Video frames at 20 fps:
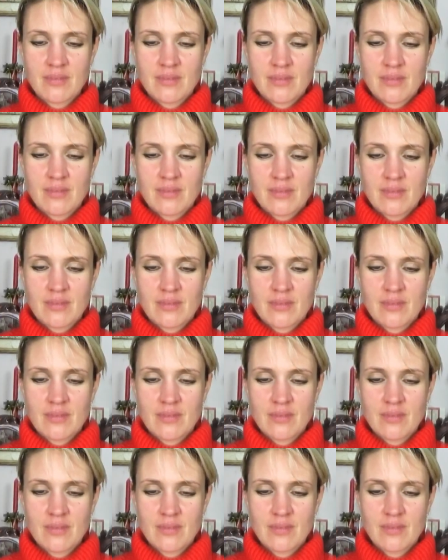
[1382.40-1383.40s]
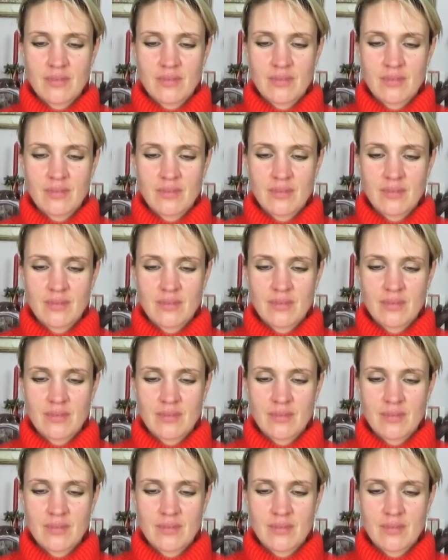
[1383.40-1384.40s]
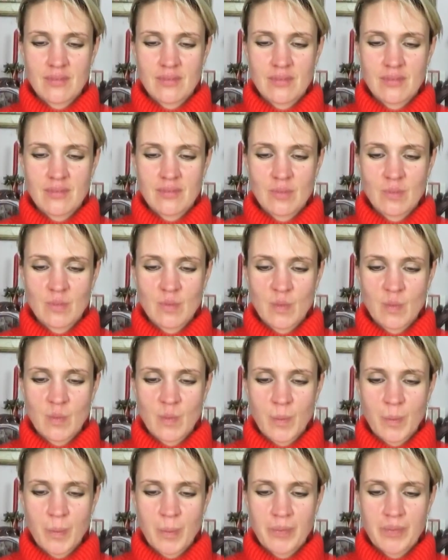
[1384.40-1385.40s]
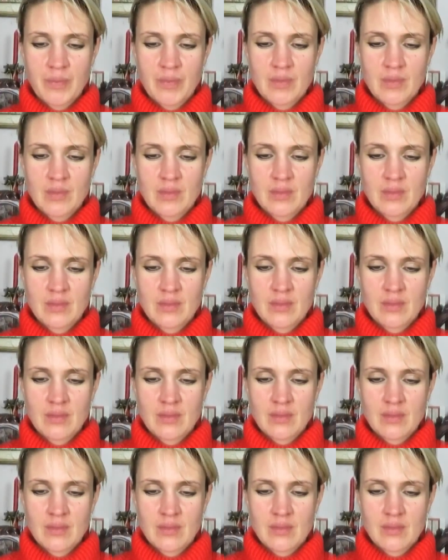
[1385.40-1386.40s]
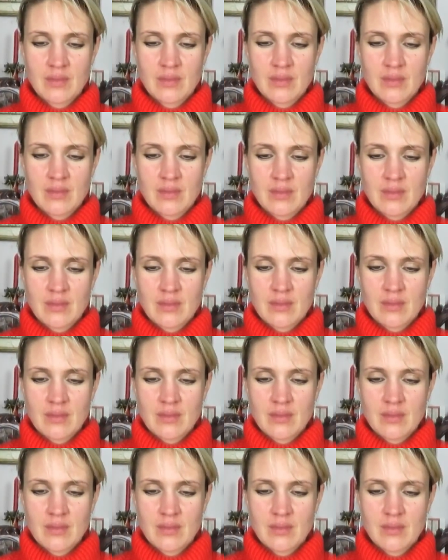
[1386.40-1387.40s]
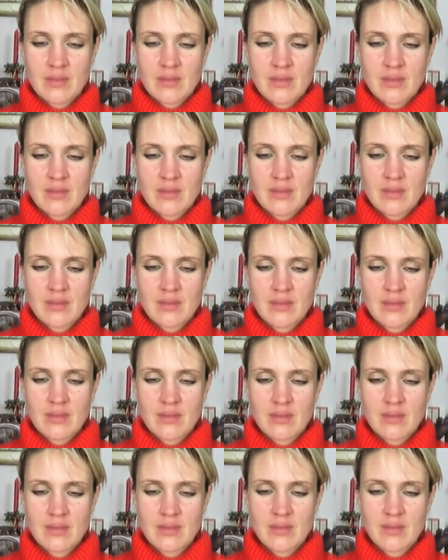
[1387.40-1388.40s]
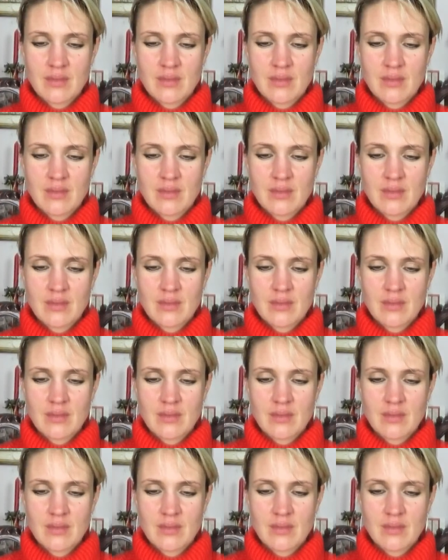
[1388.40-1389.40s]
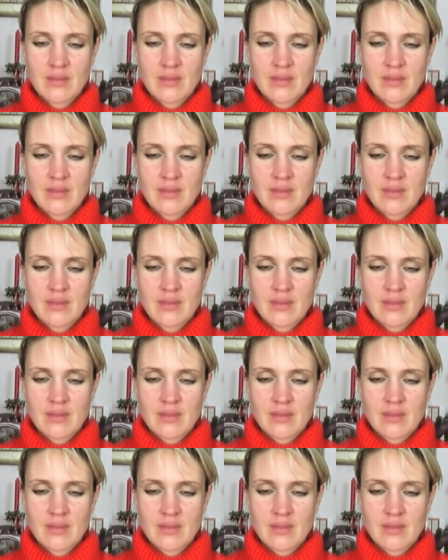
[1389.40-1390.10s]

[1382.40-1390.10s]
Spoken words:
Nobody speaks.